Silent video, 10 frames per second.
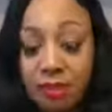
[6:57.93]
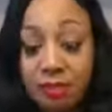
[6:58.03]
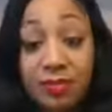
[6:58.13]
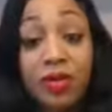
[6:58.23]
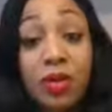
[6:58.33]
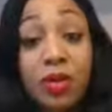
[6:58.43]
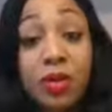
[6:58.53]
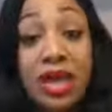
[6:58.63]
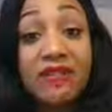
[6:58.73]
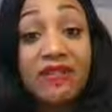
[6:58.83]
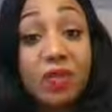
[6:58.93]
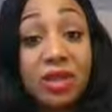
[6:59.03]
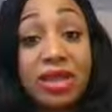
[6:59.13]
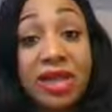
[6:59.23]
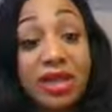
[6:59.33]
before at four
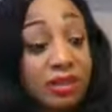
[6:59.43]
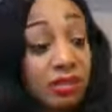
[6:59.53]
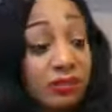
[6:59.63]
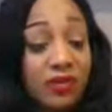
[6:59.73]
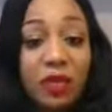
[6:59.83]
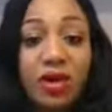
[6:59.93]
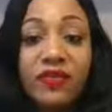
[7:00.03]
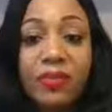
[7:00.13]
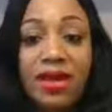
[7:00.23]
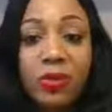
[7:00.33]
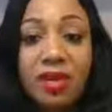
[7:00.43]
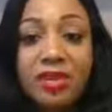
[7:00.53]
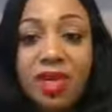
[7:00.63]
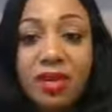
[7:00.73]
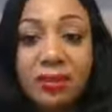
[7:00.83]
o'clock before everybody
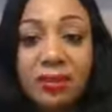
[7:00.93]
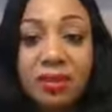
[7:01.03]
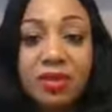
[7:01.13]
wakes up than